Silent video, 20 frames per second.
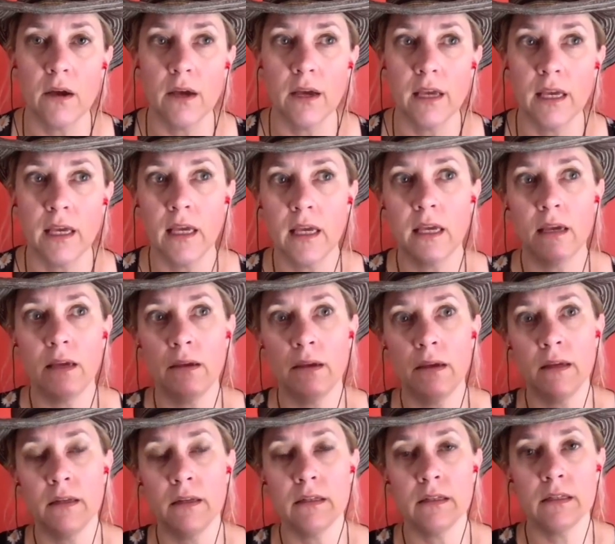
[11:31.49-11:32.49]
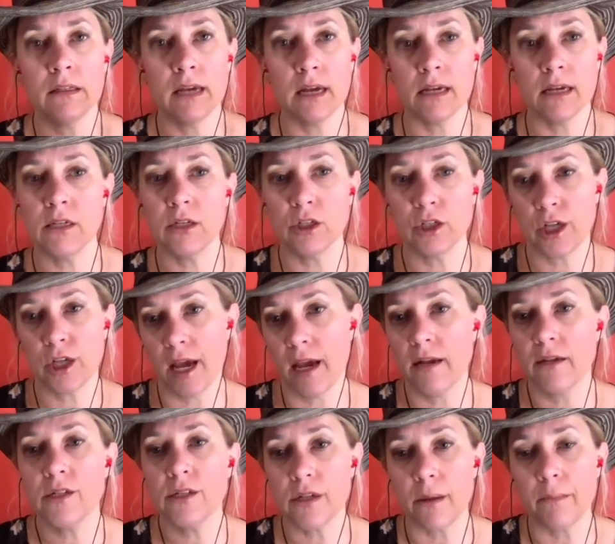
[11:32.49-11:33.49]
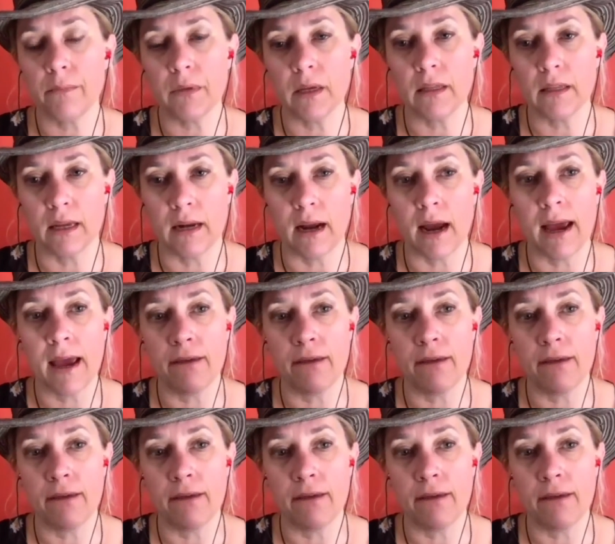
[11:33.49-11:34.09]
he doesn't change something that I